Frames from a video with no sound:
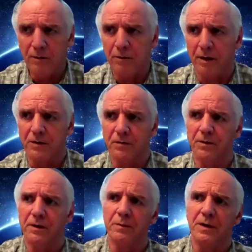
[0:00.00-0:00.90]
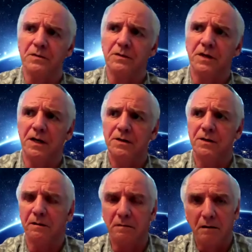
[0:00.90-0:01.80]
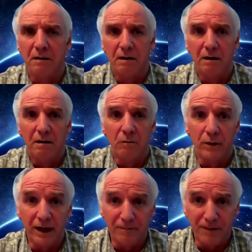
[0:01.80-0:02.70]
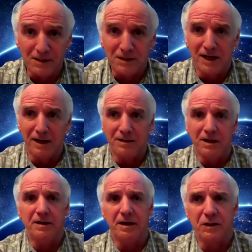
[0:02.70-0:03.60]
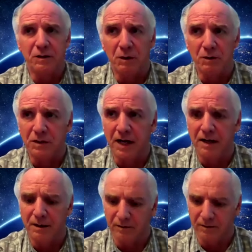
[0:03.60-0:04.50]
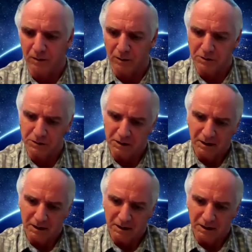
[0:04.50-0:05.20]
you, Chris, for your presentation. Really fascinating details about Stanton, of course.